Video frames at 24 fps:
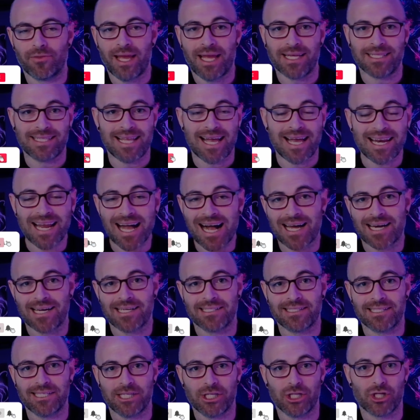as that
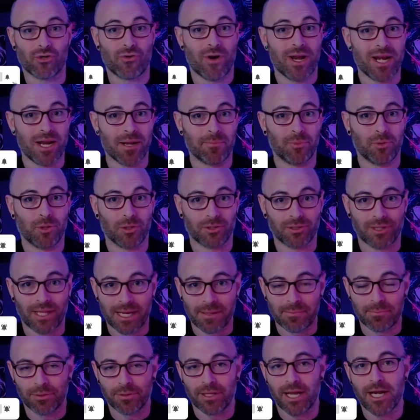honestly straight up looked
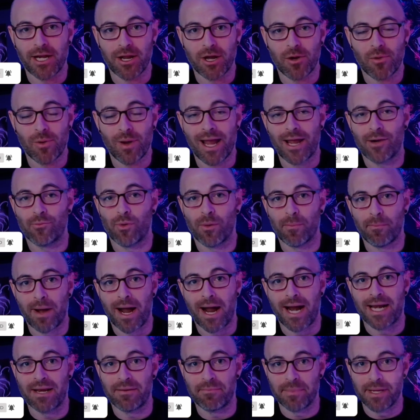like Play-Doh and
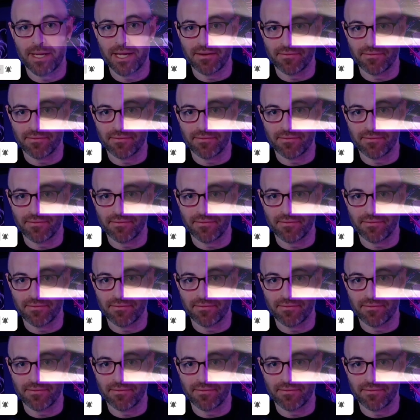reminded me of